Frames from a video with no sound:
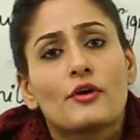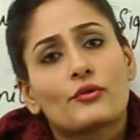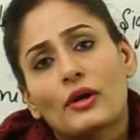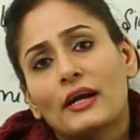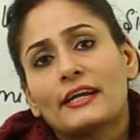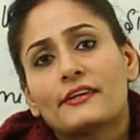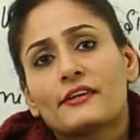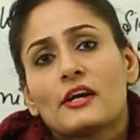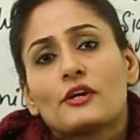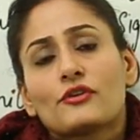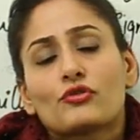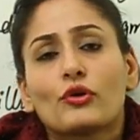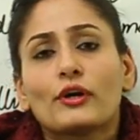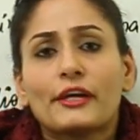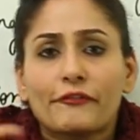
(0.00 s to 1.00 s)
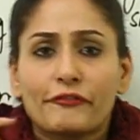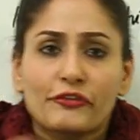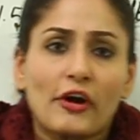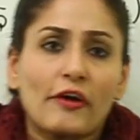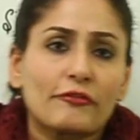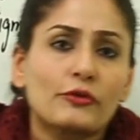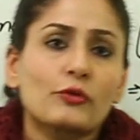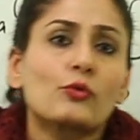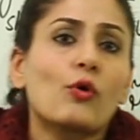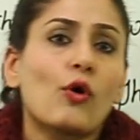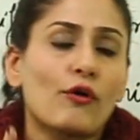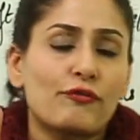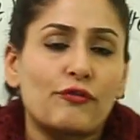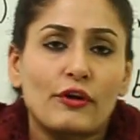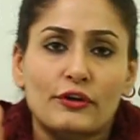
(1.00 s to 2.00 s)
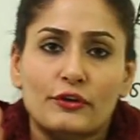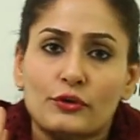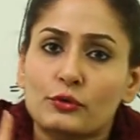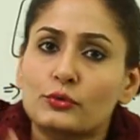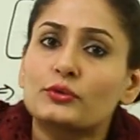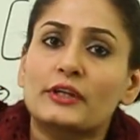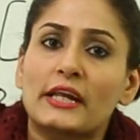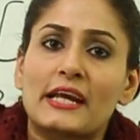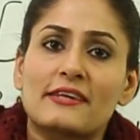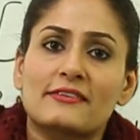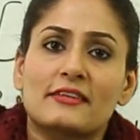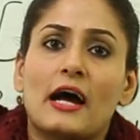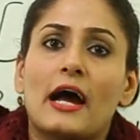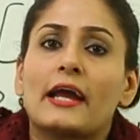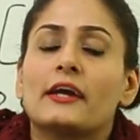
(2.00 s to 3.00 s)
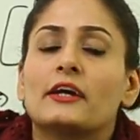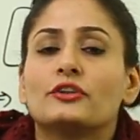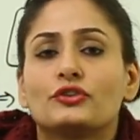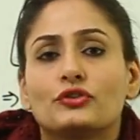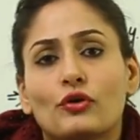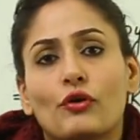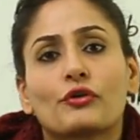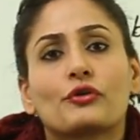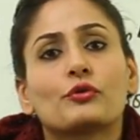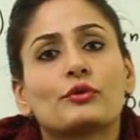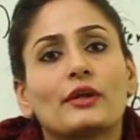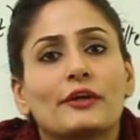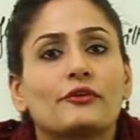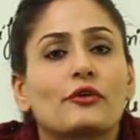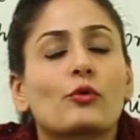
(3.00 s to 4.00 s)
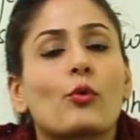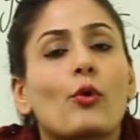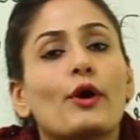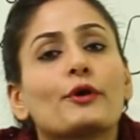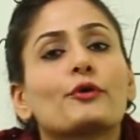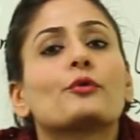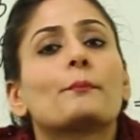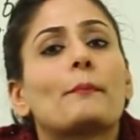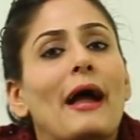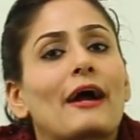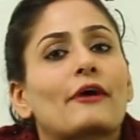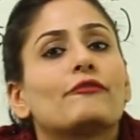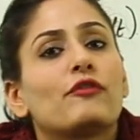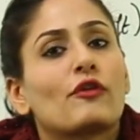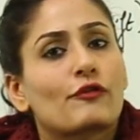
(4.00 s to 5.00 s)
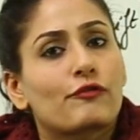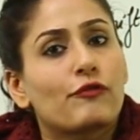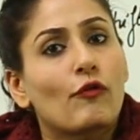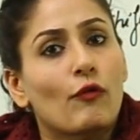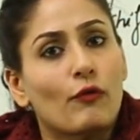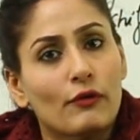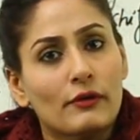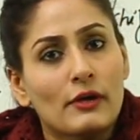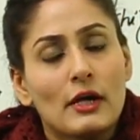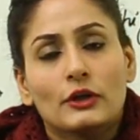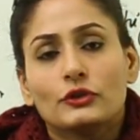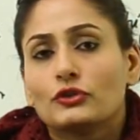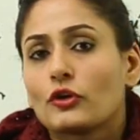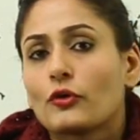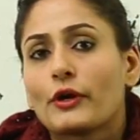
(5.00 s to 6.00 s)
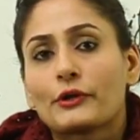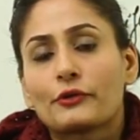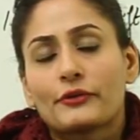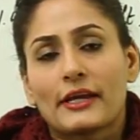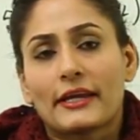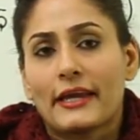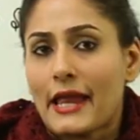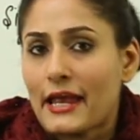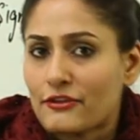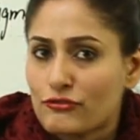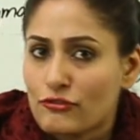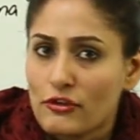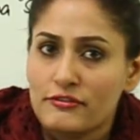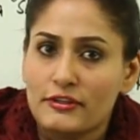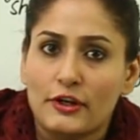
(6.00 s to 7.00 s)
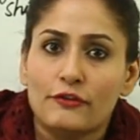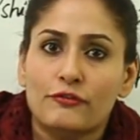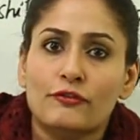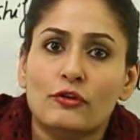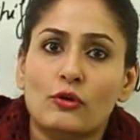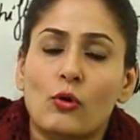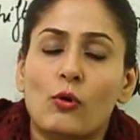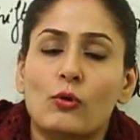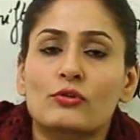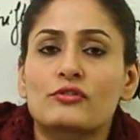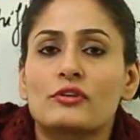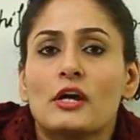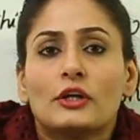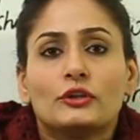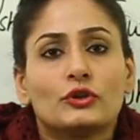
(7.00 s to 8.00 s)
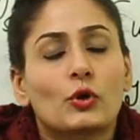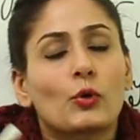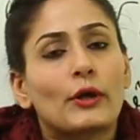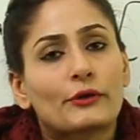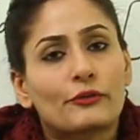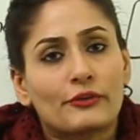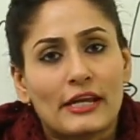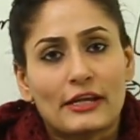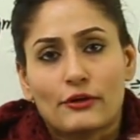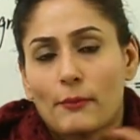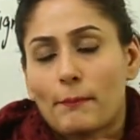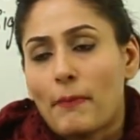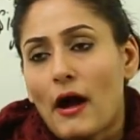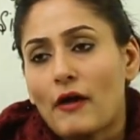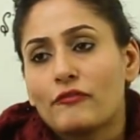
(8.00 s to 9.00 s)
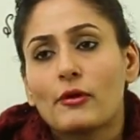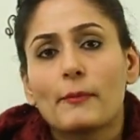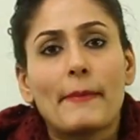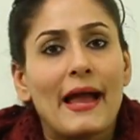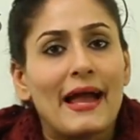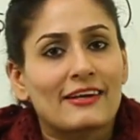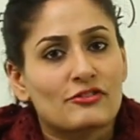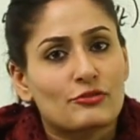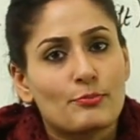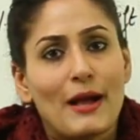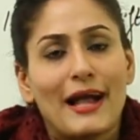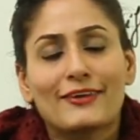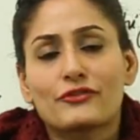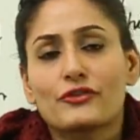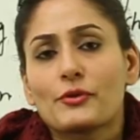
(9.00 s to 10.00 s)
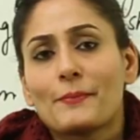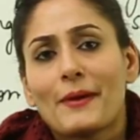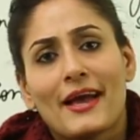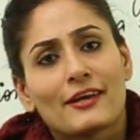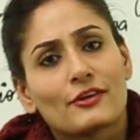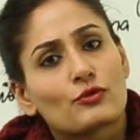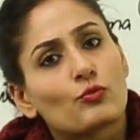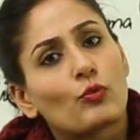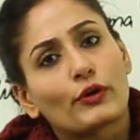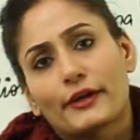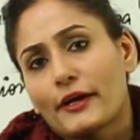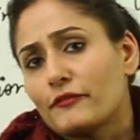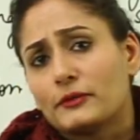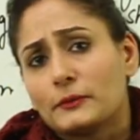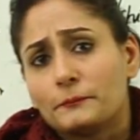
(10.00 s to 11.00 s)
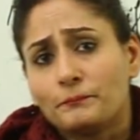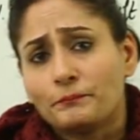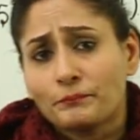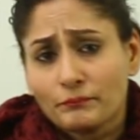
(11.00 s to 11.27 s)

Right, so if you have to go for 2 days, I assure you that you're going to pack for 4. You're going to take extra set of clothes, you're going to take your power banks, battery banks, whatever,